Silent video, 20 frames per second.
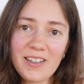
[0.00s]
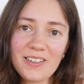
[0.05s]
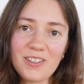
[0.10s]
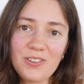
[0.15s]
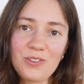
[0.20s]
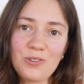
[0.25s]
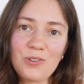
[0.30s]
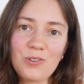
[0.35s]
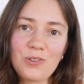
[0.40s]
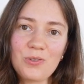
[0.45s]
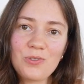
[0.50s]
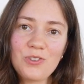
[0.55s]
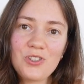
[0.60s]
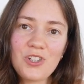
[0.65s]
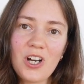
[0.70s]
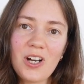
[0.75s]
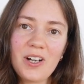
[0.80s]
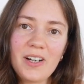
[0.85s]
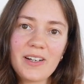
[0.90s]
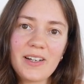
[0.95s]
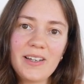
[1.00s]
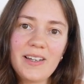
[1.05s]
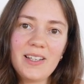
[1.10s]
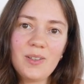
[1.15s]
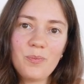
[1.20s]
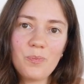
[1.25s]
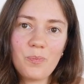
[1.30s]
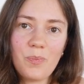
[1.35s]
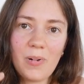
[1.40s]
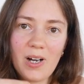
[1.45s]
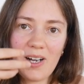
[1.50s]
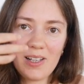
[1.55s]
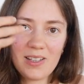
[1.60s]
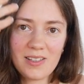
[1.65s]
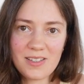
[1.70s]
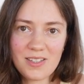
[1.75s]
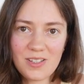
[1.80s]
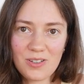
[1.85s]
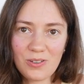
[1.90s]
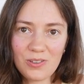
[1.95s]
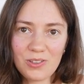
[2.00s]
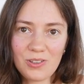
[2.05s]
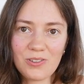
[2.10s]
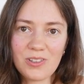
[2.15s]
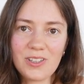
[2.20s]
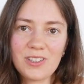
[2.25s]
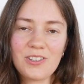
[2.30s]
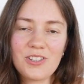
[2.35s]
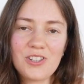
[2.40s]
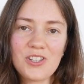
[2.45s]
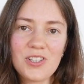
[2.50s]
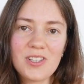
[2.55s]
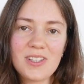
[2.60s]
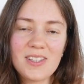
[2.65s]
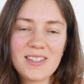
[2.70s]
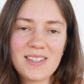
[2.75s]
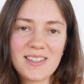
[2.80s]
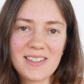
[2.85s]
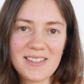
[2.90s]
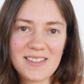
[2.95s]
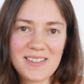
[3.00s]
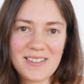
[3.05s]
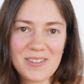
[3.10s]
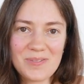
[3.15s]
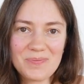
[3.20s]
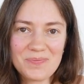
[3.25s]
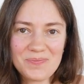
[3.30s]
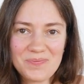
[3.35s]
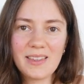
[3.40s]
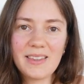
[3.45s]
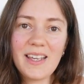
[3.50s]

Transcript: and then to your root chakra, and balance all your energy system.